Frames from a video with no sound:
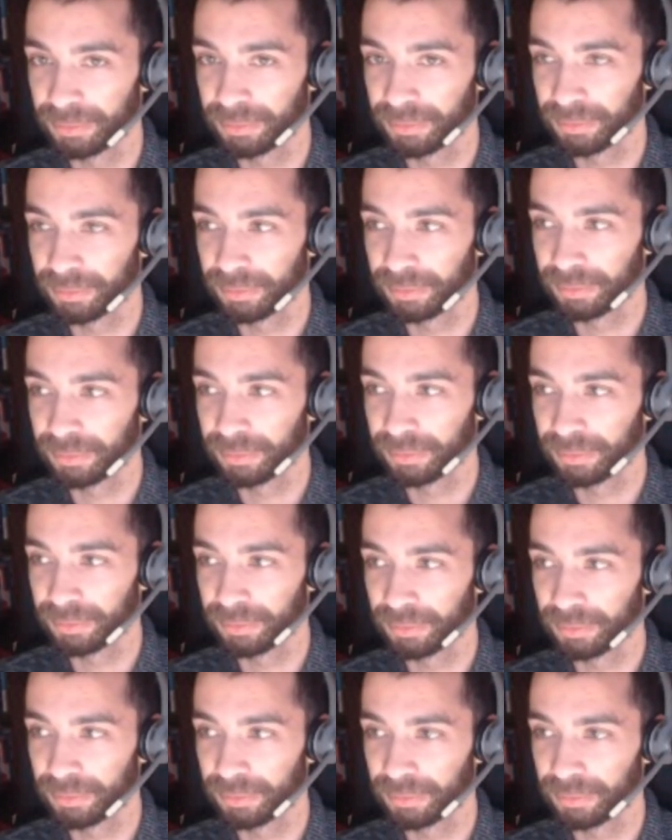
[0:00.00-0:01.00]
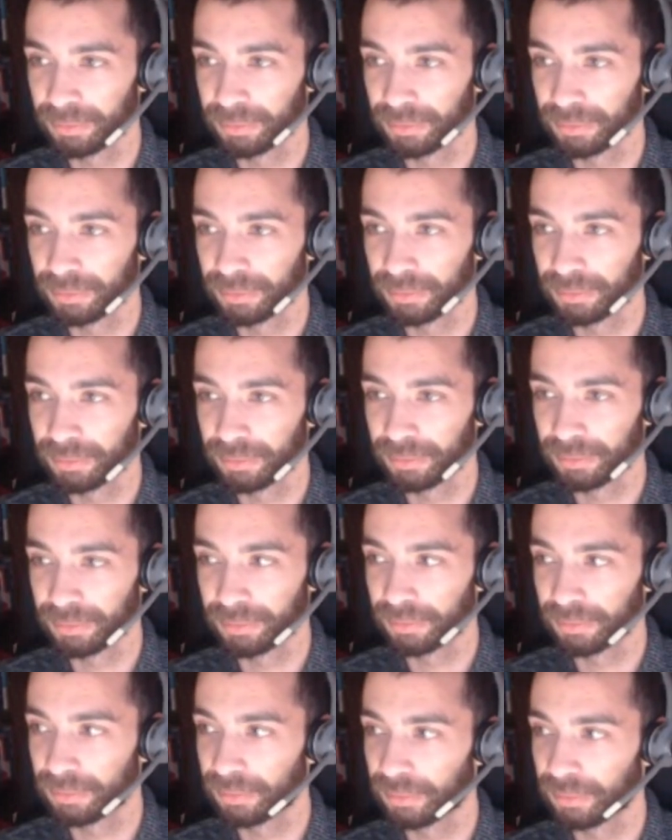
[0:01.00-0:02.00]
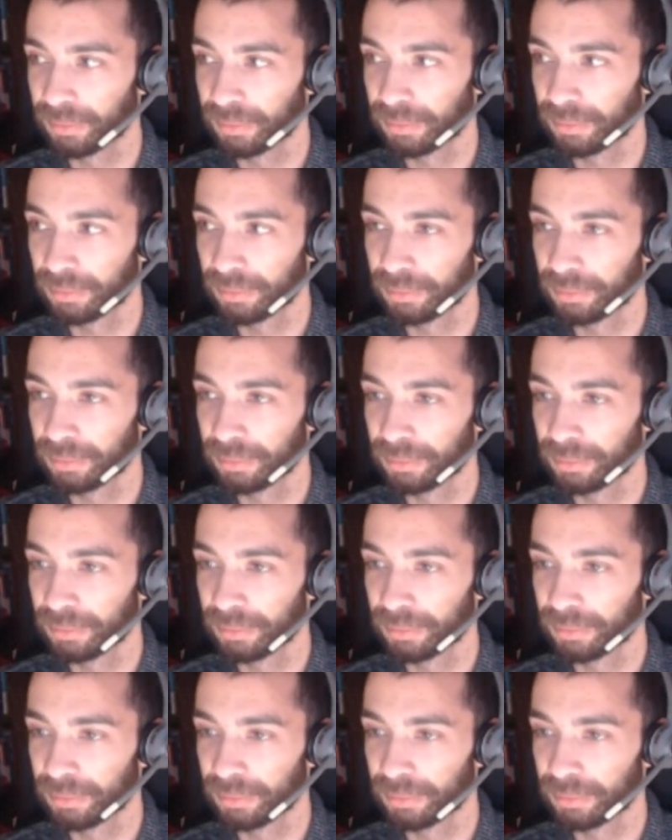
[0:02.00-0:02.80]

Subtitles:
No one is speaking in this clip.